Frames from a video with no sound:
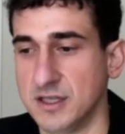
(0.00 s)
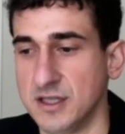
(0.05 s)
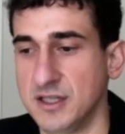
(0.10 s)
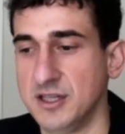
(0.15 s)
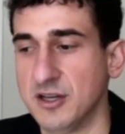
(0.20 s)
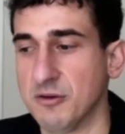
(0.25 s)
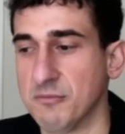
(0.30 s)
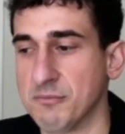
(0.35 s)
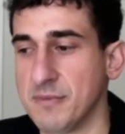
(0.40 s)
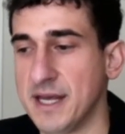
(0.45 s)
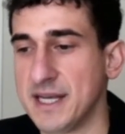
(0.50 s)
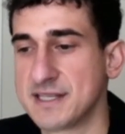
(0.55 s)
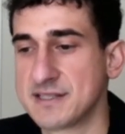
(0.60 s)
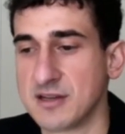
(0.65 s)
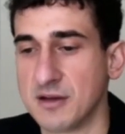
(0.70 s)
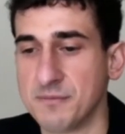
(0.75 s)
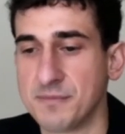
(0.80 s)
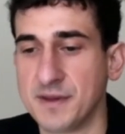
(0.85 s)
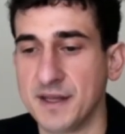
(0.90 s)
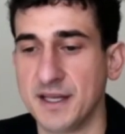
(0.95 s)
you know, make
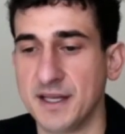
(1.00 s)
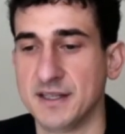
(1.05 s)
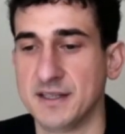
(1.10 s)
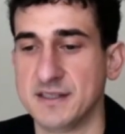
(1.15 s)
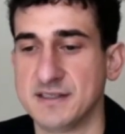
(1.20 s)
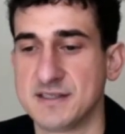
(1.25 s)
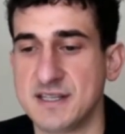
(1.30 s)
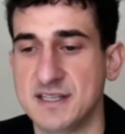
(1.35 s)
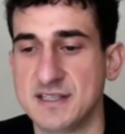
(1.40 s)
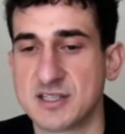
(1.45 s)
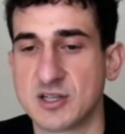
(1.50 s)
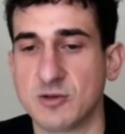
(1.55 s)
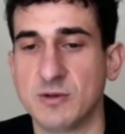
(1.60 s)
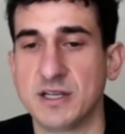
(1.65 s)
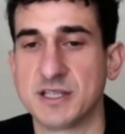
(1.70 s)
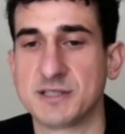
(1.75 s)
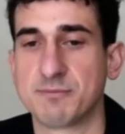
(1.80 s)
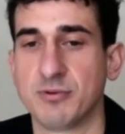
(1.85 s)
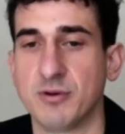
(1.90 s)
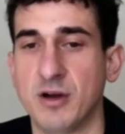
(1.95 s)
something and see someone
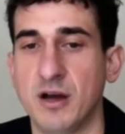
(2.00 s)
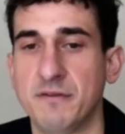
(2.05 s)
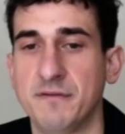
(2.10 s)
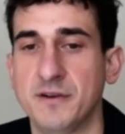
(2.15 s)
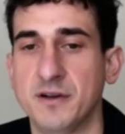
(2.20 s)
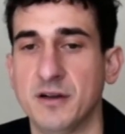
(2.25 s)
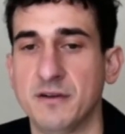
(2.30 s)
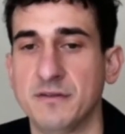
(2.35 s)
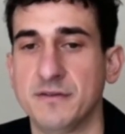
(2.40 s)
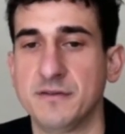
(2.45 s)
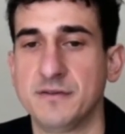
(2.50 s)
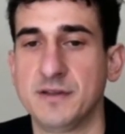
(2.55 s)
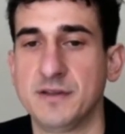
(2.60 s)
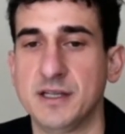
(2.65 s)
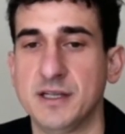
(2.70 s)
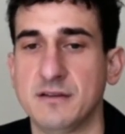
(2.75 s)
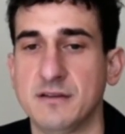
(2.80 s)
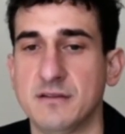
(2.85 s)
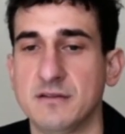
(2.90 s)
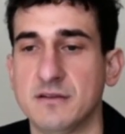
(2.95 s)
else profit off of
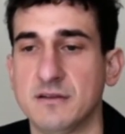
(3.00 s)
it.